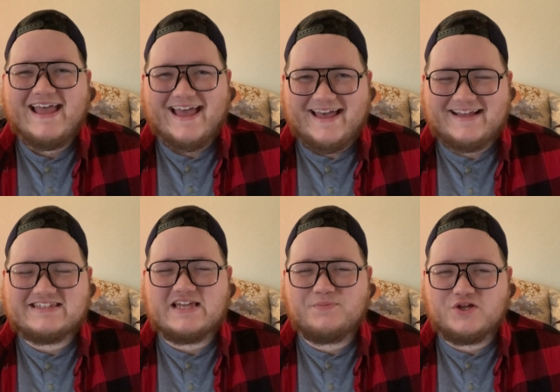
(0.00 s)
as
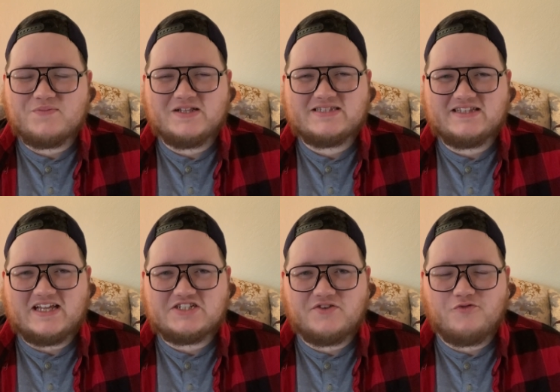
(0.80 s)
a Book of the Month
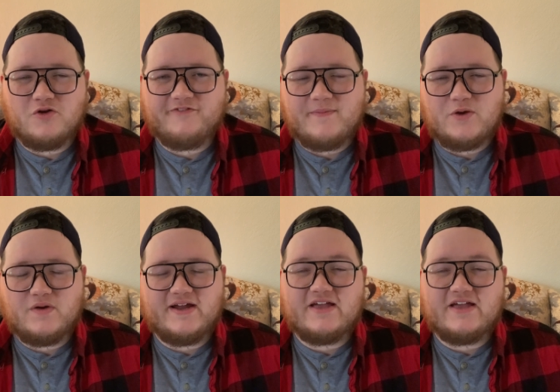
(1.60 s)
selection for February.